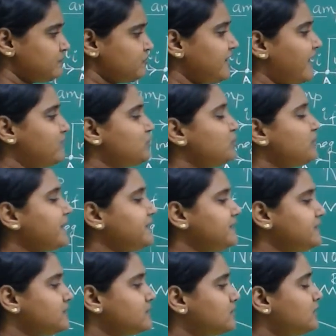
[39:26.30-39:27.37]
We have to
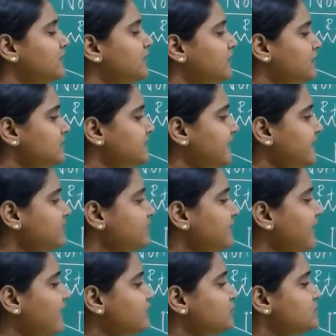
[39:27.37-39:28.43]
write it. Then
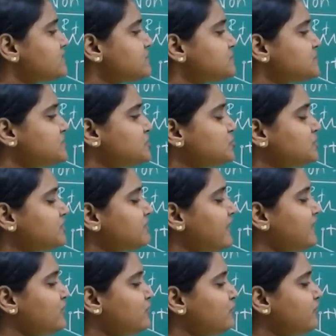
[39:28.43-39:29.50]
we have to substitute the
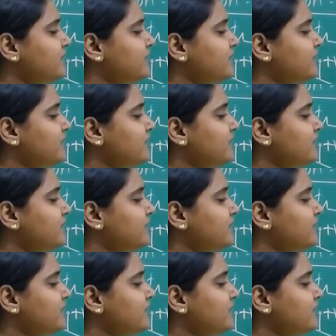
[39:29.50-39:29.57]
value of